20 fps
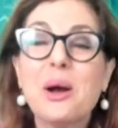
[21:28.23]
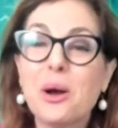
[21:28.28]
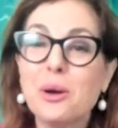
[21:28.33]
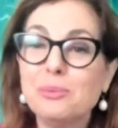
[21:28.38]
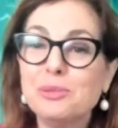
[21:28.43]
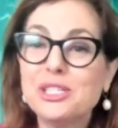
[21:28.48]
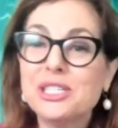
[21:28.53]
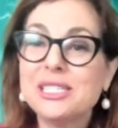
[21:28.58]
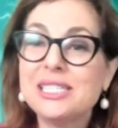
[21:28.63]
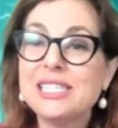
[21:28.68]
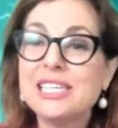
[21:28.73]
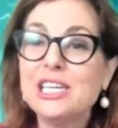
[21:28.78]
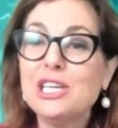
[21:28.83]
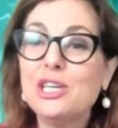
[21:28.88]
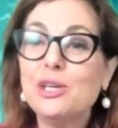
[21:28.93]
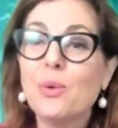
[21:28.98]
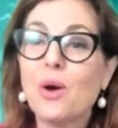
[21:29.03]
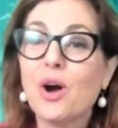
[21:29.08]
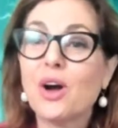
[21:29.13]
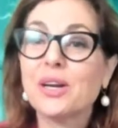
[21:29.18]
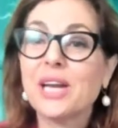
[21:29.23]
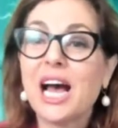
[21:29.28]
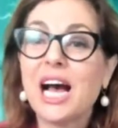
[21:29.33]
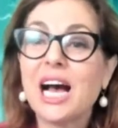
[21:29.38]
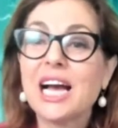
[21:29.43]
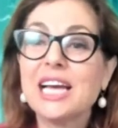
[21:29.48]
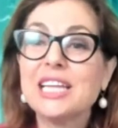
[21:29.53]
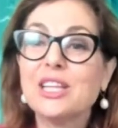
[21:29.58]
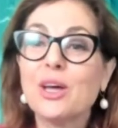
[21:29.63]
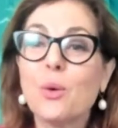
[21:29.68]
Hope to see you on
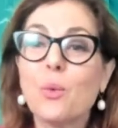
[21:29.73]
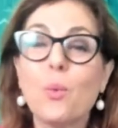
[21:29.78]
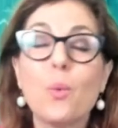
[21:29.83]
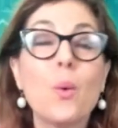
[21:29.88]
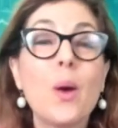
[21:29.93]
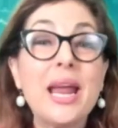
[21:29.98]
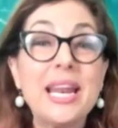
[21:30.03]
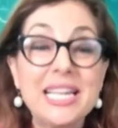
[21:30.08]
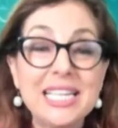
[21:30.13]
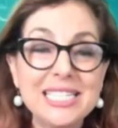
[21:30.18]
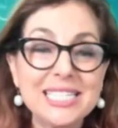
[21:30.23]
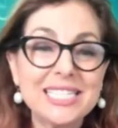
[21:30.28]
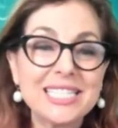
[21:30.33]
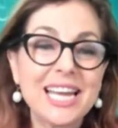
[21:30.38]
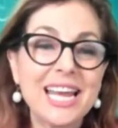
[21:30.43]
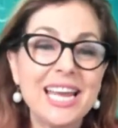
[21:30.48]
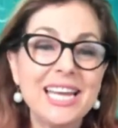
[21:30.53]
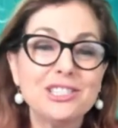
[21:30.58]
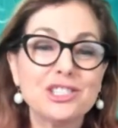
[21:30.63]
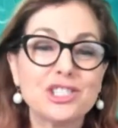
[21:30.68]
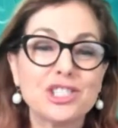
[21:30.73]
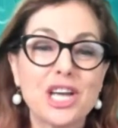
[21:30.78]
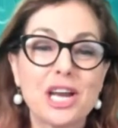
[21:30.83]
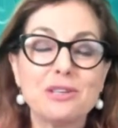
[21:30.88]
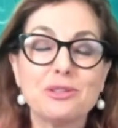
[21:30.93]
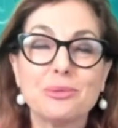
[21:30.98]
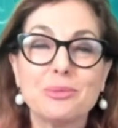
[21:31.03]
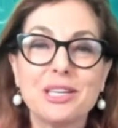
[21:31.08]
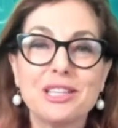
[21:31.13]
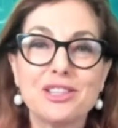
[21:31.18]
either Wednesday,
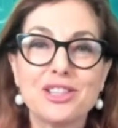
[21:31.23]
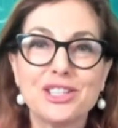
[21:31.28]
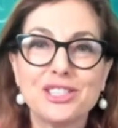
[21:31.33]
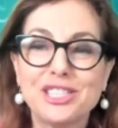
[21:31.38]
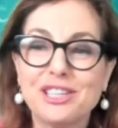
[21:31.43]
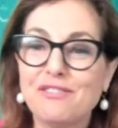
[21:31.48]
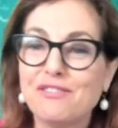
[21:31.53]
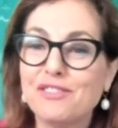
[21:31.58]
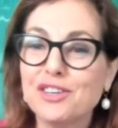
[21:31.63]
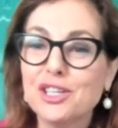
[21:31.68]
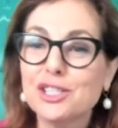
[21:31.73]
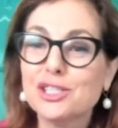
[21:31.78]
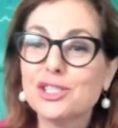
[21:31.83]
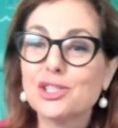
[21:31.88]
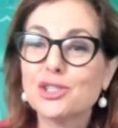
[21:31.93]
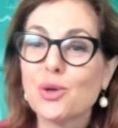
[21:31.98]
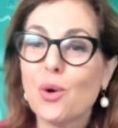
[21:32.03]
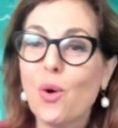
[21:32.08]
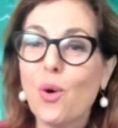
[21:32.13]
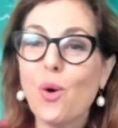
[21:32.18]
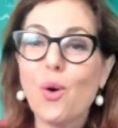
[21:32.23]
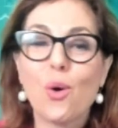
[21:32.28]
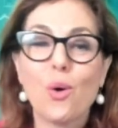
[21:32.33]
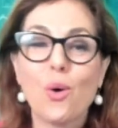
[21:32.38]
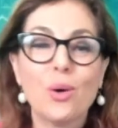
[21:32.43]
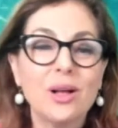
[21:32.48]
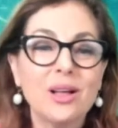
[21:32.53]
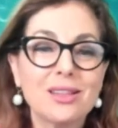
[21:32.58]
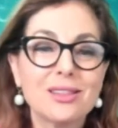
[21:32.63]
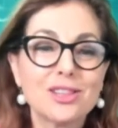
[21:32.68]
January 31st,
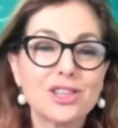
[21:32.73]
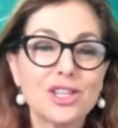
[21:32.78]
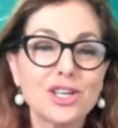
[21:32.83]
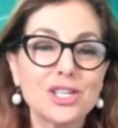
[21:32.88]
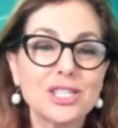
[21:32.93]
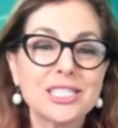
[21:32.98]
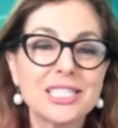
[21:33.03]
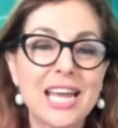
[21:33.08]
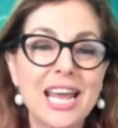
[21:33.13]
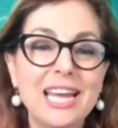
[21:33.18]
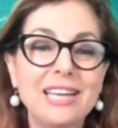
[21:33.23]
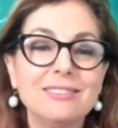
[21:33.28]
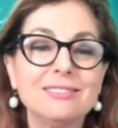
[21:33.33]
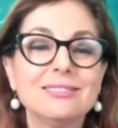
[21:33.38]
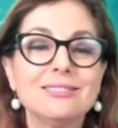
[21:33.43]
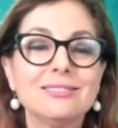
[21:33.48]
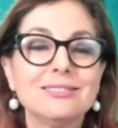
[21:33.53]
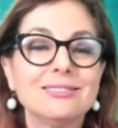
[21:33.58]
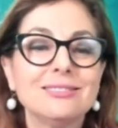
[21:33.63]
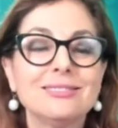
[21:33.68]
or Thursday,